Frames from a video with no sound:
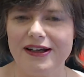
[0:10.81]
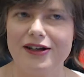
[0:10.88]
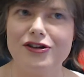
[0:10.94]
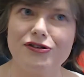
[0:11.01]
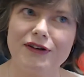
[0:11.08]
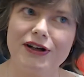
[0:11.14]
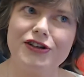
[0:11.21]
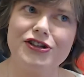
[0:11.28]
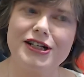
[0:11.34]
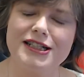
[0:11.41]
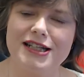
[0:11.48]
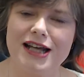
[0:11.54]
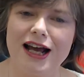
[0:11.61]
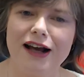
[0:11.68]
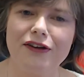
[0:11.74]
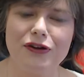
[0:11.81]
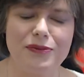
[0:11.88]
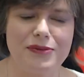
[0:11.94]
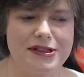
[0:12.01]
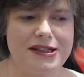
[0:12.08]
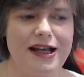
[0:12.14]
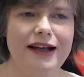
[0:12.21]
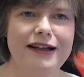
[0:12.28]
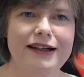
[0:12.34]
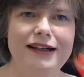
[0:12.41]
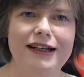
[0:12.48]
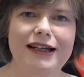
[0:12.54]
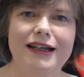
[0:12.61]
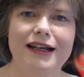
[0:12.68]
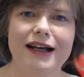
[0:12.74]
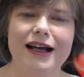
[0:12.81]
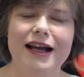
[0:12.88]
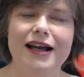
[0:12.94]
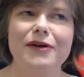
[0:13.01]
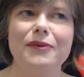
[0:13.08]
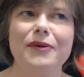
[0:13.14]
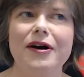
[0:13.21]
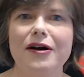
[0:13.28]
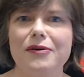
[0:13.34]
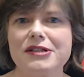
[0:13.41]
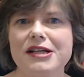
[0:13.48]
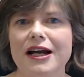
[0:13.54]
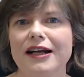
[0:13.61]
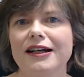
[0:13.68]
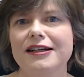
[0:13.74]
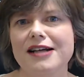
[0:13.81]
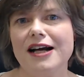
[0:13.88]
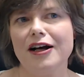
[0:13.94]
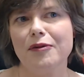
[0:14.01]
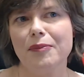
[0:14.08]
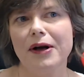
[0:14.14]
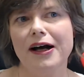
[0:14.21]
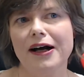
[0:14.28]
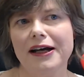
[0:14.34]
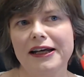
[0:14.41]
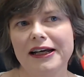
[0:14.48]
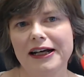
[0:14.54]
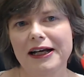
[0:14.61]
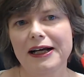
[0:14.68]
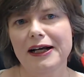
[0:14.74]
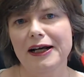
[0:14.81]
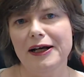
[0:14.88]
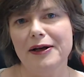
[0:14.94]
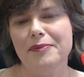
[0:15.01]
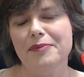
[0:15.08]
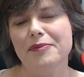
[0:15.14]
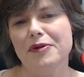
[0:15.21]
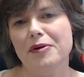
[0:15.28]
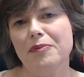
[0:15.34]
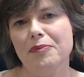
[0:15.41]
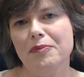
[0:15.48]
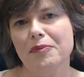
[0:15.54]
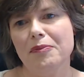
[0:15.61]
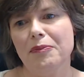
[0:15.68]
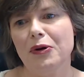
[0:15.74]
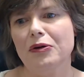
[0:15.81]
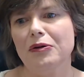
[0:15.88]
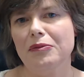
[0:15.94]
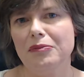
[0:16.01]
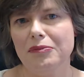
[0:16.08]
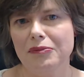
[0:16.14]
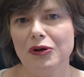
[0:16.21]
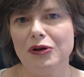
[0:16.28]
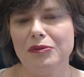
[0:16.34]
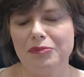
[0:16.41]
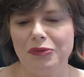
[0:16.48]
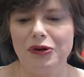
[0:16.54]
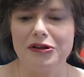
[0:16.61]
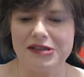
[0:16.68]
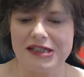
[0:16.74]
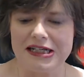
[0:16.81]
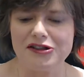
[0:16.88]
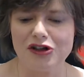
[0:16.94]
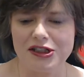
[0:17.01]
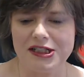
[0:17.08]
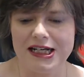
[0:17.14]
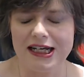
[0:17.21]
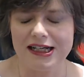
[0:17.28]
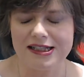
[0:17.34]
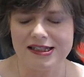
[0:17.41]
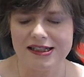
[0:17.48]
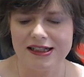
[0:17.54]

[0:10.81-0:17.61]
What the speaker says: Tarantula Tag that was kindly where I was kindly tagged by Molten Bolt Exotics.